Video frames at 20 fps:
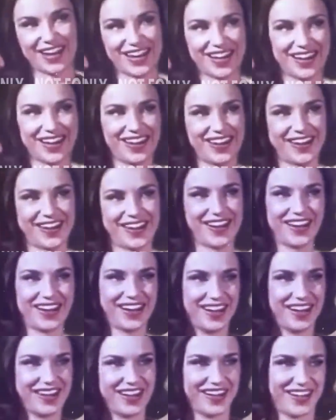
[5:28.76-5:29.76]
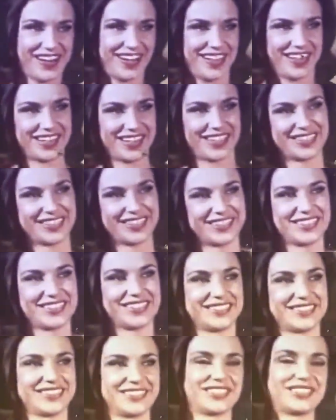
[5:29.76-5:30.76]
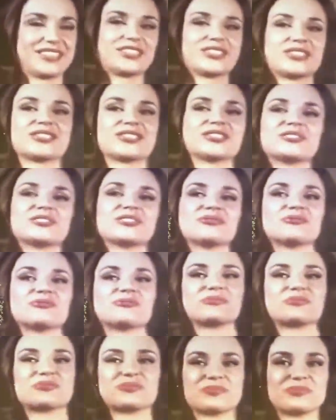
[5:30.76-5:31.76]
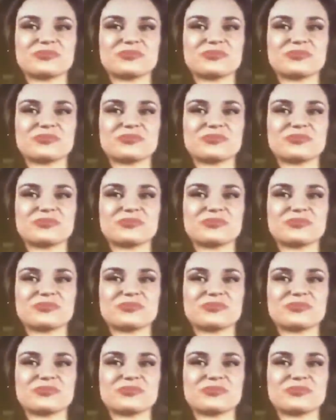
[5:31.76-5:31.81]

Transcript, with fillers: it's not just Matt Walsh sitting there reading out definitions and